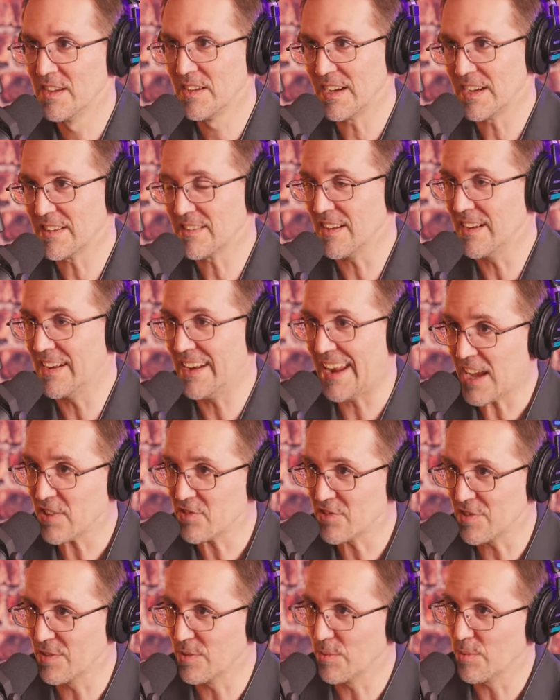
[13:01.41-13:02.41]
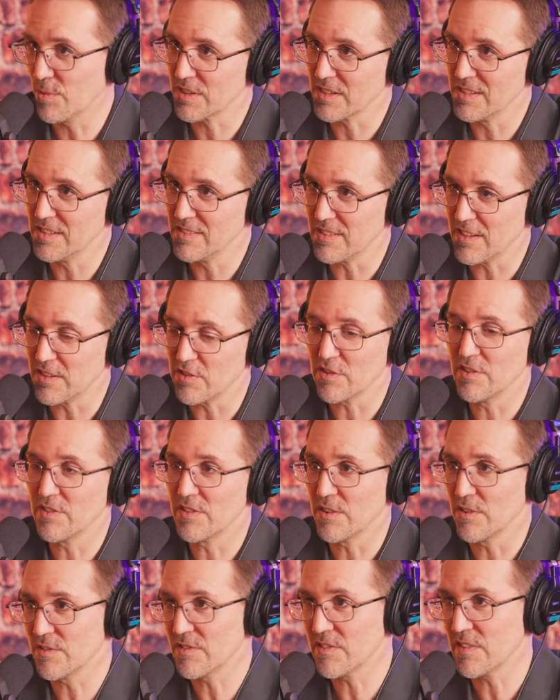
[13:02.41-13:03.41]
It's a national organization.
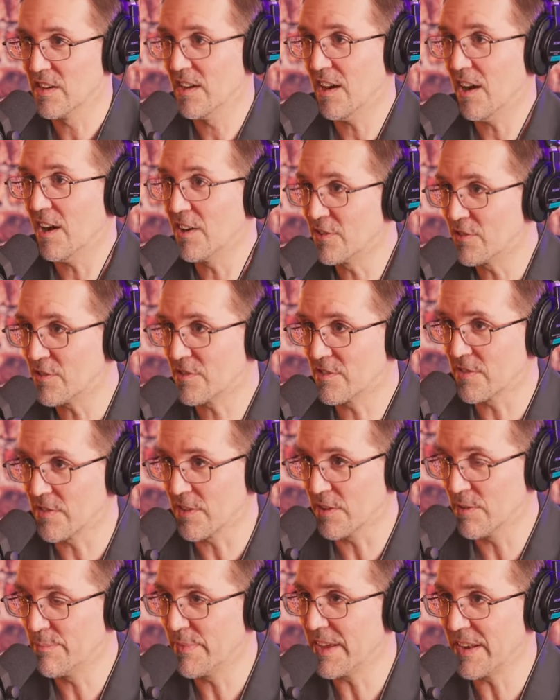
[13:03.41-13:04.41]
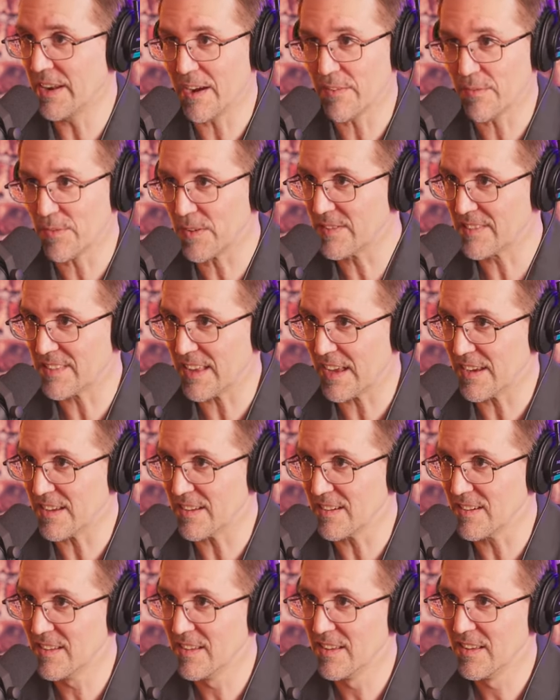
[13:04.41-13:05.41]
There's mm -hmm. hundreds of them in every
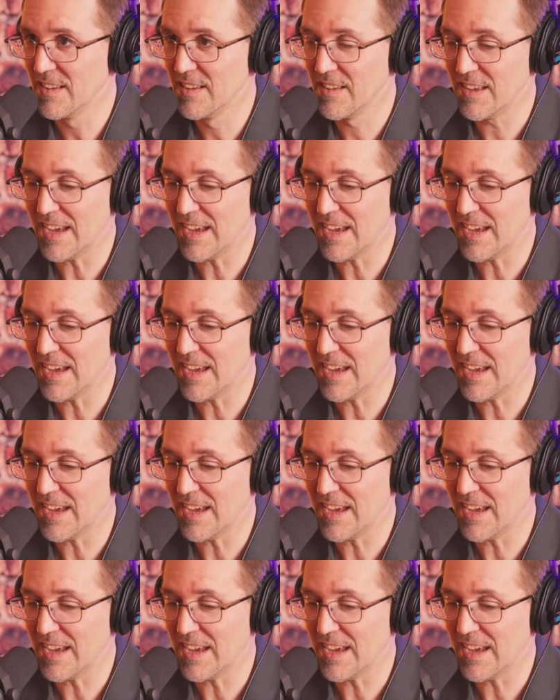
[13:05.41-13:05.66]
state. Yep.